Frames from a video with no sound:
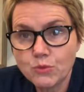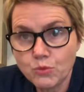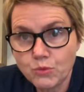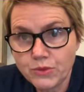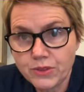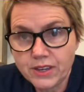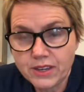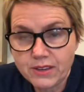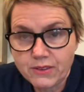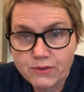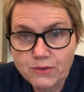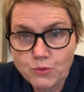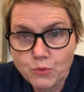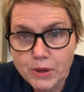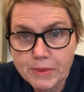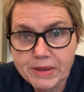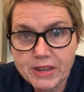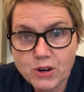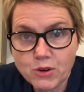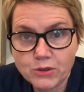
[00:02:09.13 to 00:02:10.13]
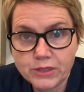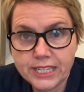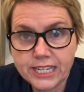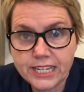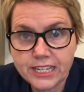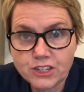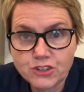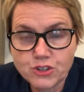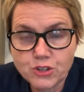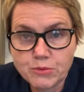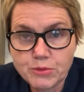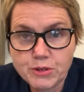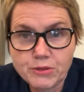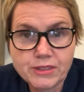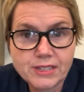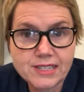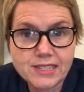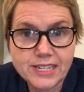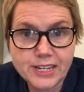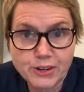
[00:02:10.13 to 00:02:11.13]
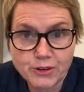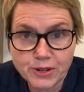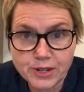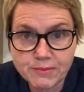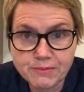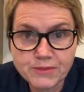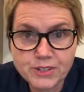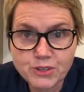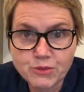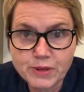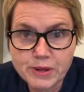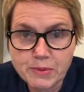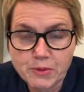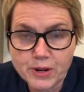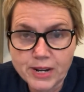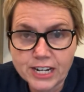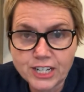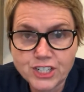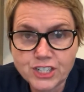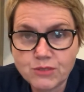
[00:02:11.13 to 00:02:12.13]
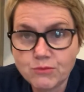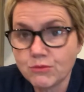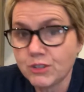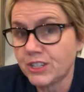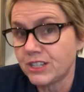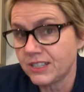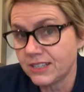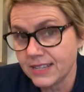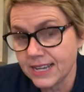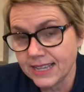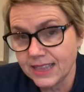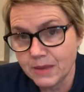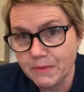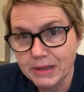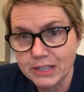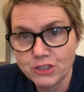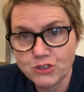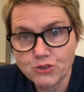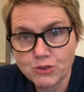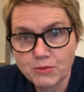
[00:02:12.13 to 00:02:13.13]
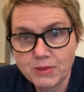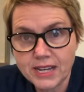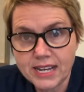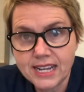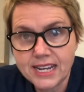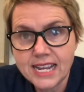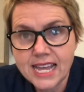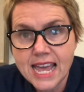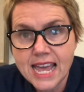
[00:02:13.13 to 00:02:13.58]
that women only contribute the serum to reproduction, which is like the menstrual blood.